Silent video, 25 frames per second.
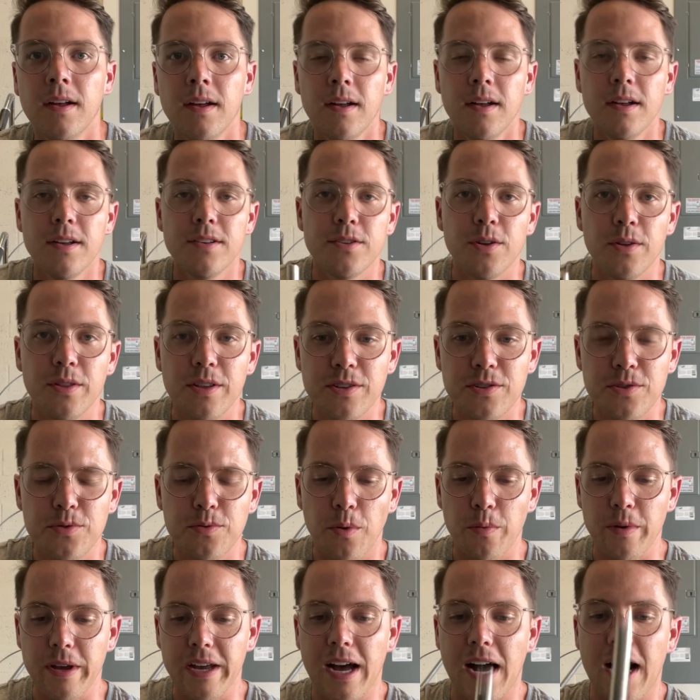So this is what
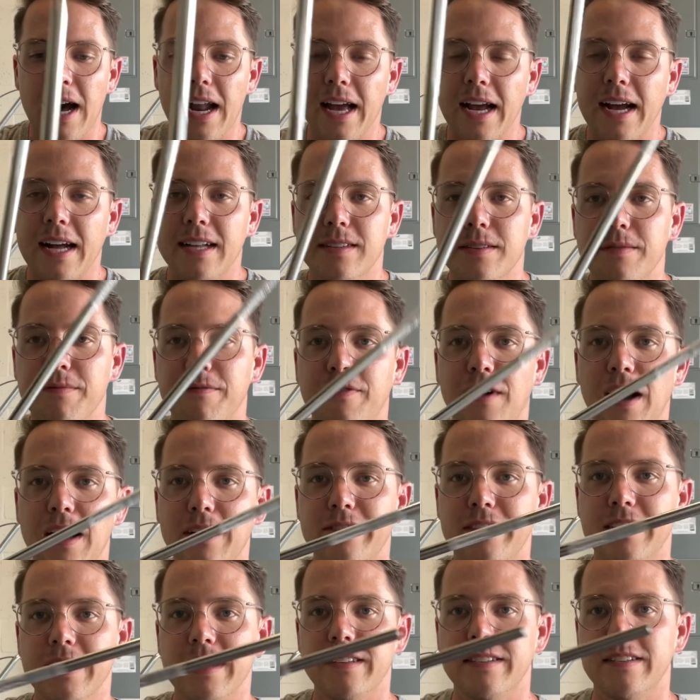we got. I got some
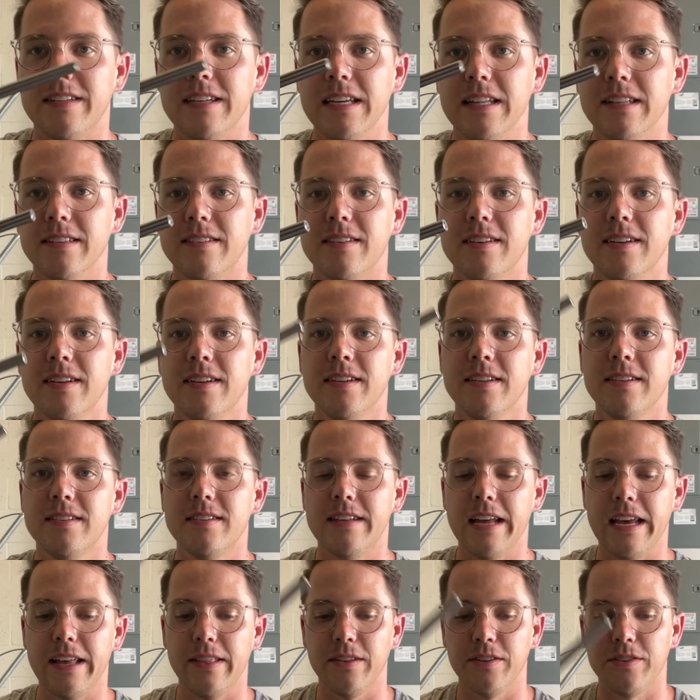5/16
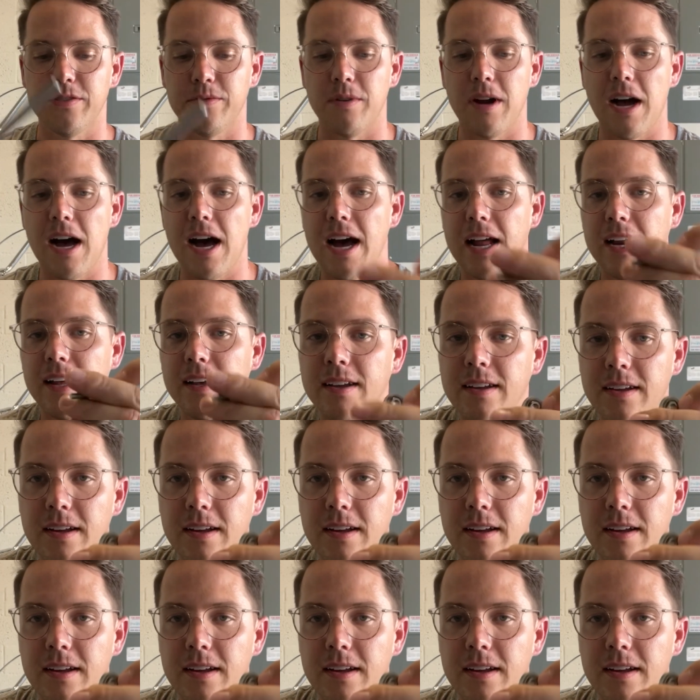stainless rod.